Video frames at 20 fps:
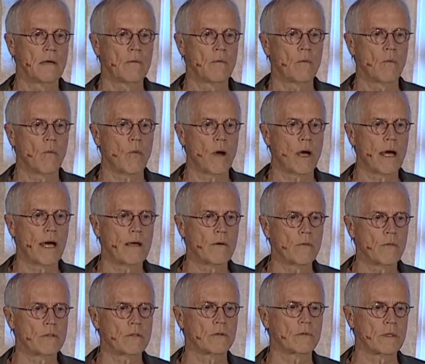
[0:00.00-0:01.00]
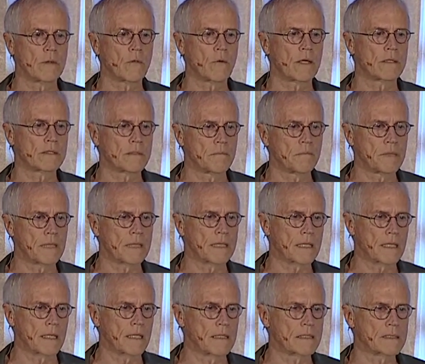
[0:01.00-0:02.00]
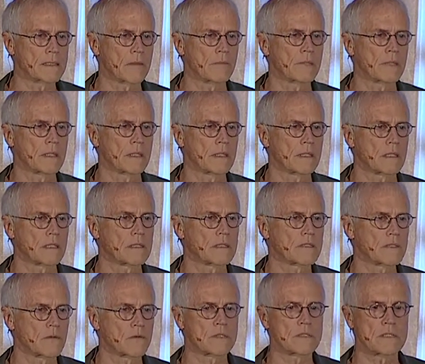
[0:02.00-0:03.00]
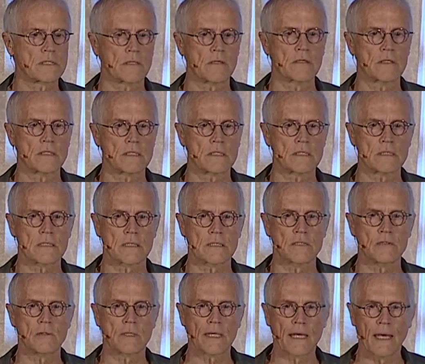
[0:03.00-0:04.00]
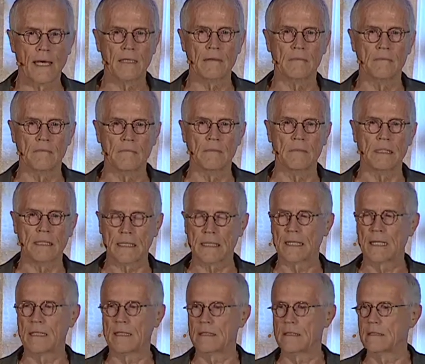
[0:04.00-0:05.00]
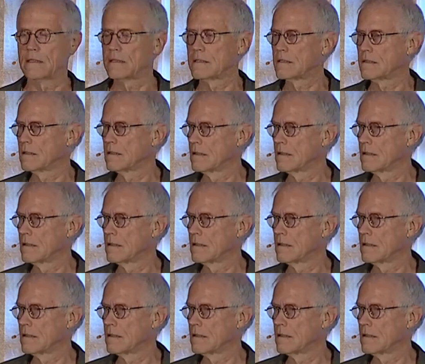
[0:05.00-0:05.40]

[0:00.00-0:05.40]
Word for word: Why do we want to mitigate something that is so serious as this? You can't mitigate it.